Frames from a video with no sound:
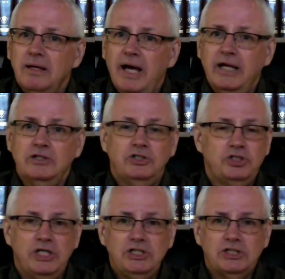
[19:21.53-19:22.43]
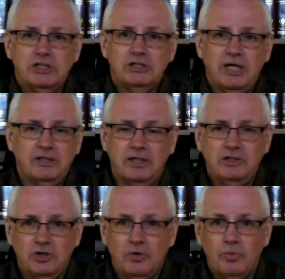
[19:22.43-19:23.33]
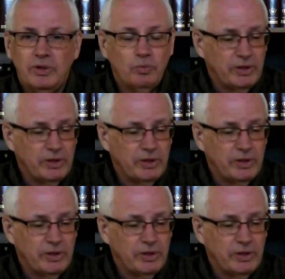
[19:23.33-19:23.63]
And Jesus said, you know, when,